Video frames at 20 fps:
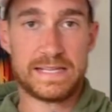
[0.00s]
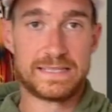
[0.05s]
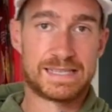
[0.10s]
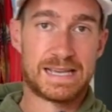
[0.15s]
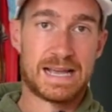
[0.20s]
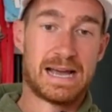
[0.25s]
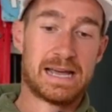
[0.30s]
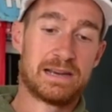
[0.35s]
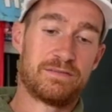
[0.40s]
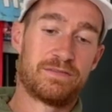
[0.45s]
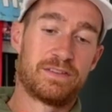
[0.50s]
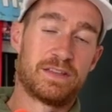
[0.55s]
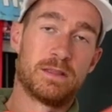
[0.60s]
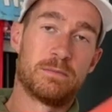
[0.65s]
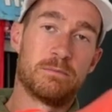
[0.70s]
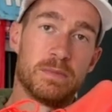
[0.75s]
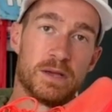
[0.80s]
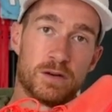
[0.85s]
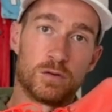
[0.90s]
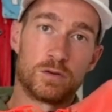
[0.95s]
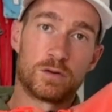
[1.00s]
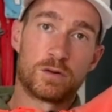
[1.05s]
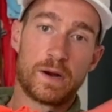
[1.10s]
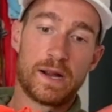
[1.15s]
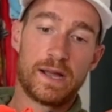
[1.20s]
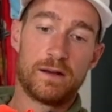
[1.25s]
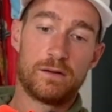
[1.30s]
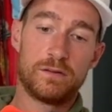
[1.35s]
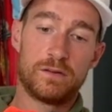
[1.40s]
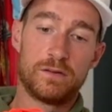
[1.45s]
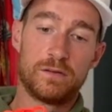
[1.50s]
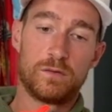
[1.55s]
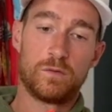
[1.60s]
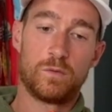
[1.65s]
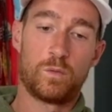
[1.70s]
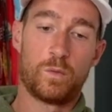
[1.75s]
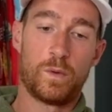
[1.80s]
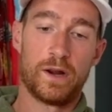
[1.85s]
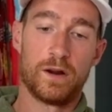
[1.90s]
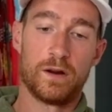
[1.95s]
kind of in the middle ground
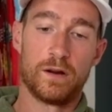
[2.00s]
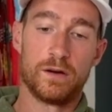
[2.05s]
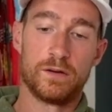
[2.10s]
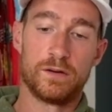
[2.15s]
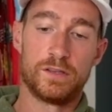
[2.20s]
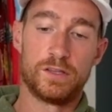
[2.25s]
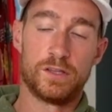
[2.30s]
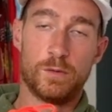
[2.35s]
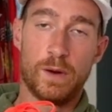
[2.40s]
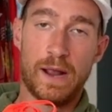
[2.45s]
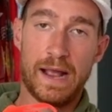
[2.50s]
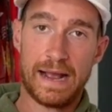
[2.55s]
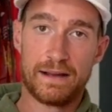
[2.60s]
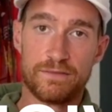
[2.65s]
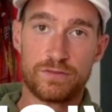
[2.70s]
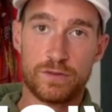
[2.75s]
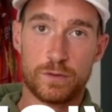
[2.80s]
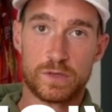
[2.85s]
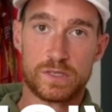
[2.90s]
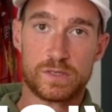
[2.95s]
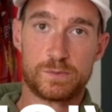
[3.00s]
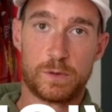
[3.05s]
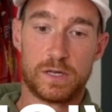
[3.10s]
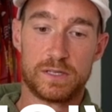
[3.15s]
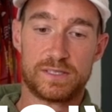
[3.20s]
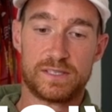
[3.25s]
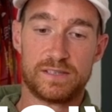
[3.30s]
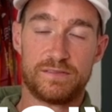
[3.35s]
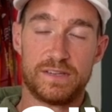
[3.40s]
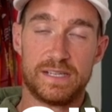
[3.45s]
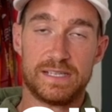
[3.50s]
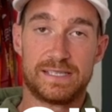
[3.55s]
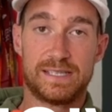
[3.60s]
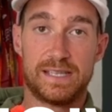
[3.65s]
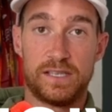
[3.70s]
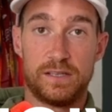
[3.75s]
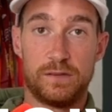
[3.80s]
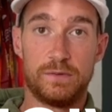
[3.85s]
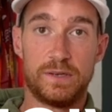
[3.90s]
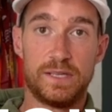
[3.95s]
where you have the responsiveness
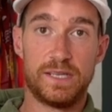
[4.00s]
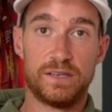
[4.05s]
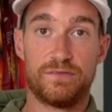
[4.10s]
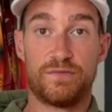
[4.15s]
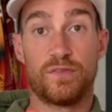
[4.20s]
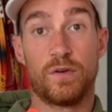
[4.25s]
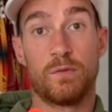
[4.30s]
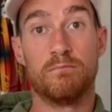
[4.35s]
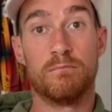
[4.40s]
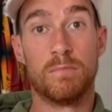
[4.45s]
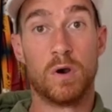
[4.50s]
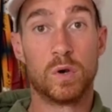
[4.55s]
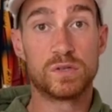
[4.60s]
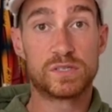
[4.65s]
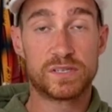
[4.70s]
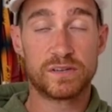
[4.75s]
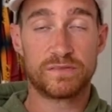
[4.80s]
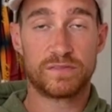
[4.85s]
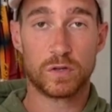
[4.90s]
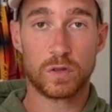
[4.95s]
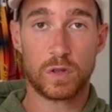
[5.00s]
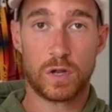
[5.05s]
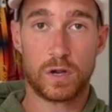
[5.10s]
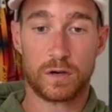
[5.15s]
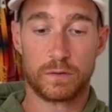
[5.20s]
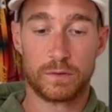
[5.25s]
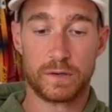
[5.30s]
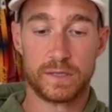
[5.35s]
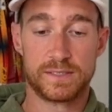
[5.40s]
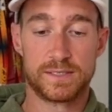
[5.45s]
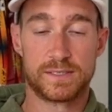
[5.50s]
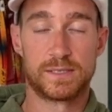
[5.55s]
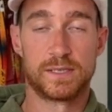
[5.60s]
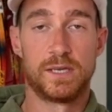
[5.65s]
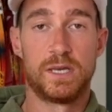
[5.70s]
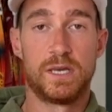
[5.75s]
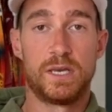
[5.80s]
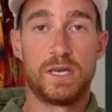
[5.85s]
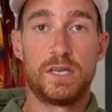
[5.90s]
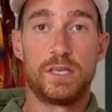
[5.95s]
that you need for most of your long runs.
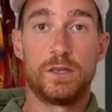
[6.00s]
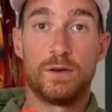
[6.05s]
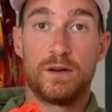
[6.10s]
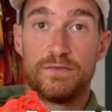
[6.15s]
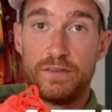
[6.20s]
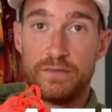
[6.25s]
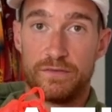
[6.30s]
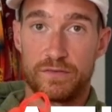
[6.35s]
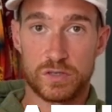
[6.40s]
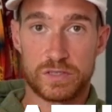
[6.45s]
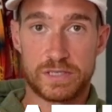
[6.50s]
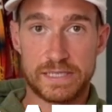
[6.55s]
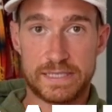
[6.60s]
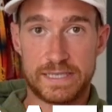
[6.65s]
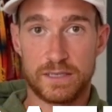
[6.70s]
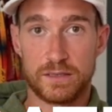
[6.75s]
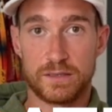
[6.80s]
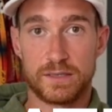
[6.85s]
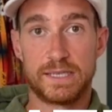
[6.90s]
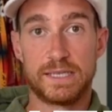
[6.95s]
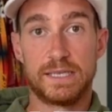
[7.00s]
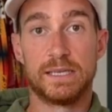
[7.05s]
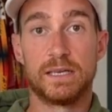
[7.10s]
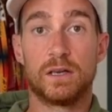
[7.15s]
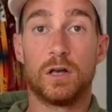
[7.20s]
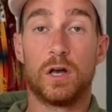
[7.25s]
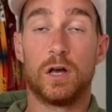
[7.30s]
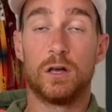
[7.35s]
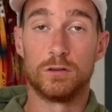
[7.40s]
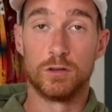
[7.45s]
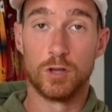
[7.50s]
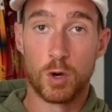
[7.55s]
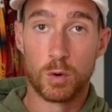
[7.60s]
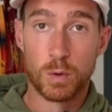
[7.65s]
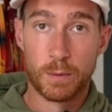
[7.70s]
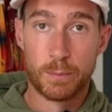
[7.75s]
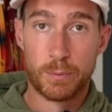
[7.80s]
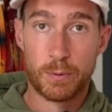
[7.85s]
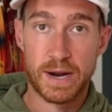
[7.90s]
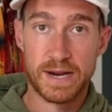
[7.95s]
You have the versatility, a
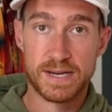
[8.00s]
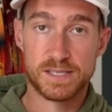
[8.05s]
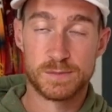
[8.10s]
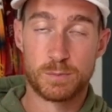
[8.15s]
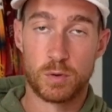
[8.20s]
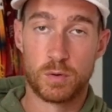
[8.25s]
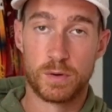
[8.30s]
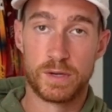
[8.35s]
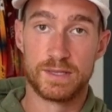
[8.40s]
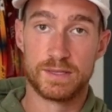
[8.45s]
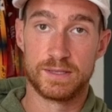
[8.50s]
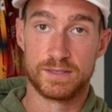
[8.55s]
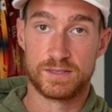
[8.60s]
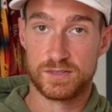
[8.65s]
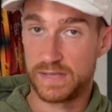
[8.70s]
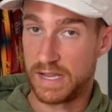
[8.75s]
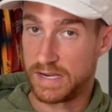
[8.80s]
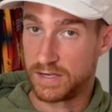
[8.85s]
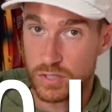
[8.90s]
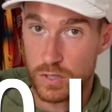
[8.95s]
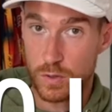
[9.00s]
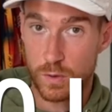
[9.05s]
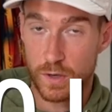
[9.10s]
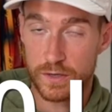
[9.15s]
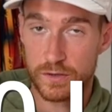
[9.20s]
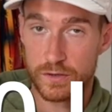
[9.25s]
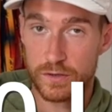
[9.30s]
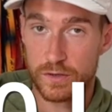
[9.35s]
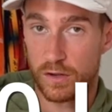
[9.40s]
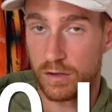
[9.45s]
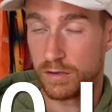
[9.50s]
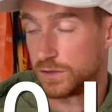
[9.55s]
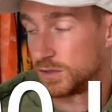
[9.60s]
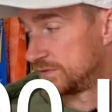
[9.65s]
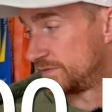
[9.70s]
lower price point that's at $200